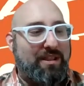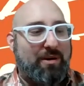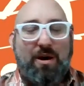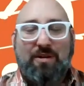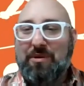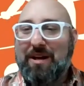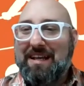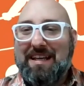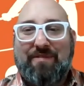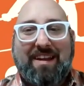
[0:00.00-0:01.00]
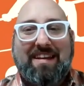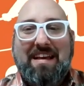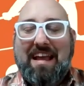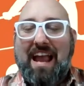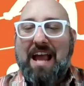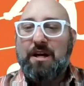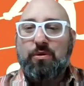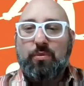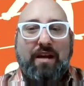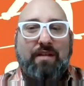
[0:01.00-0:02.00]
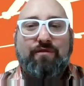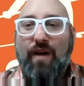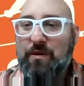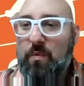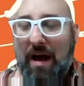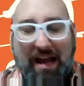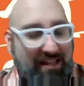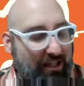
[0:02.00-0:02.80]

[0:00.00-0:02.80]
but they're also going to give it in a great, fun way.